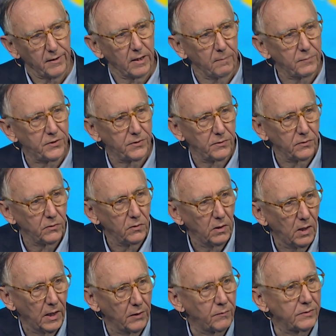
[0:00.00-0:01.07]
it up to
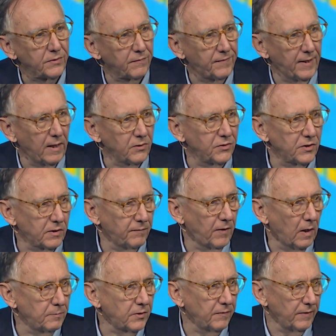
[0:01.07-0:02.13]
hundreds of thousands of
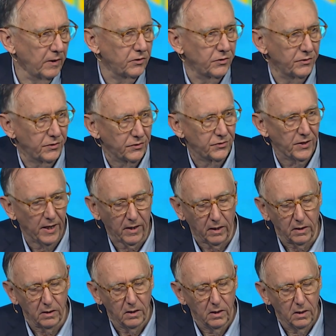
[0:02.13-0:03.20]
observations a second
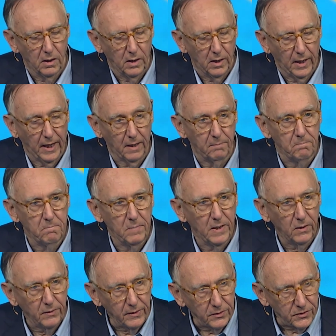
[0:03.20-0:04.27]
and
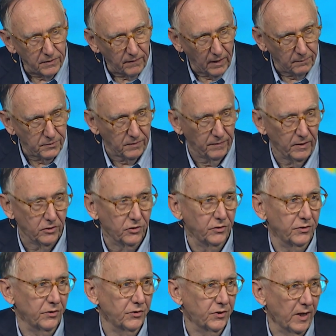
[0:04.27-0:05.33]
millions of observations
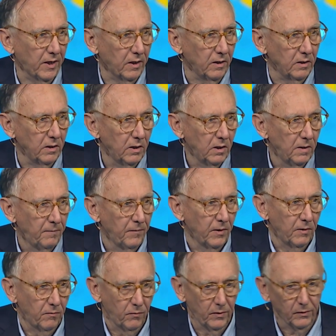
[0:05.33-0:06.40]
a second
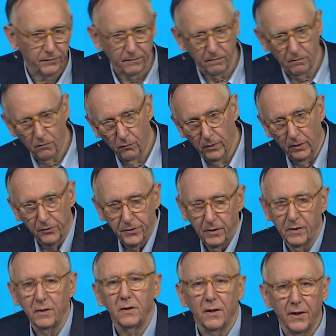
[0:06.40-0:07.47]
real, real,
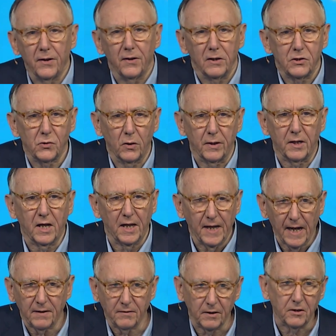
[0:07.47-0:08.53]
the sort of
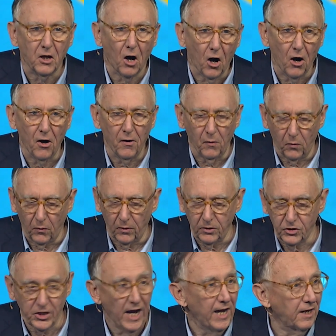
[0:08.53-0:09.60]
connected car, or
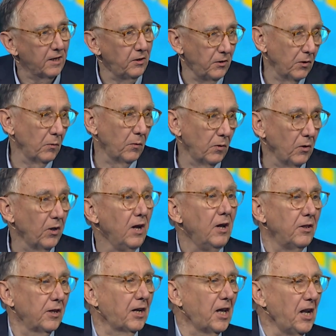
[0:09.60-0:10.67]
Jack in your world,
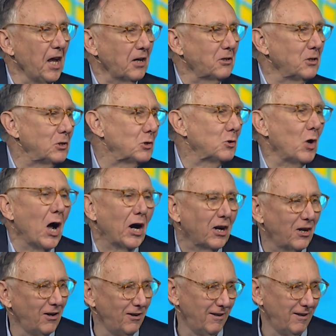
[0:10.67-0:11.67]
the connected truck,